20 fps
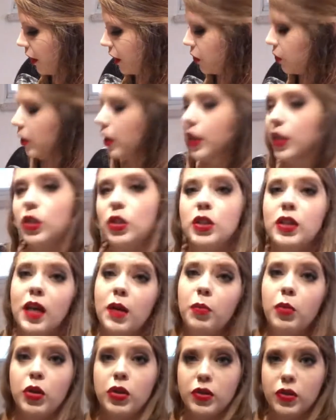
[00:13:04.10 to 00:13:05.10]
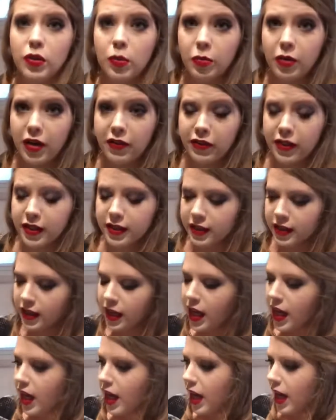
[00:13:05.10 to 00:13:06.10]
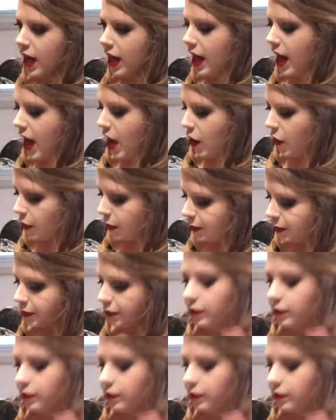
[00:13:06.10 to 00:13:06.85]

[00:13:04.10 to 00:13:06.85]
it's really just like personal preference. Now,